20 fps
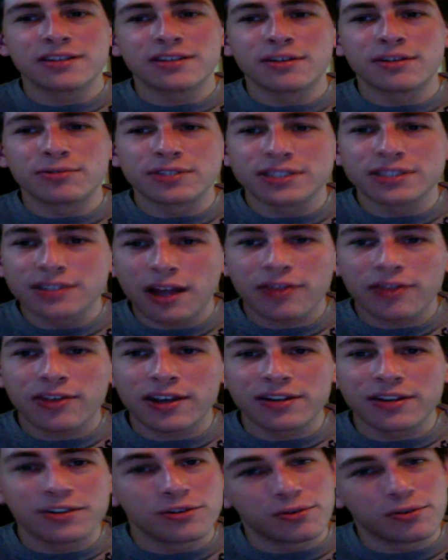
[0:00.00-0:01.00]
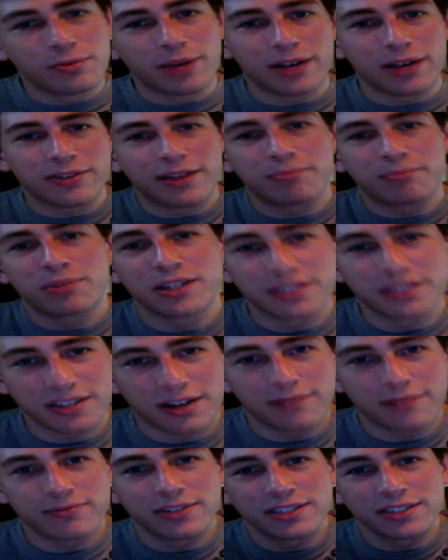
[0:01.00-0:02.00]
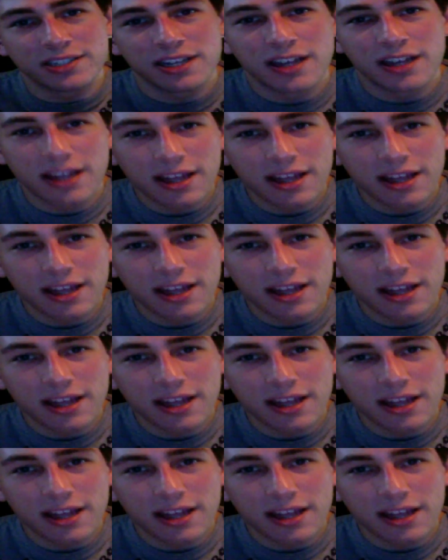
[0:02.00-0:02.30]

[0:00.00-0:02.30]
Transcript: There was nothing new about that press conference,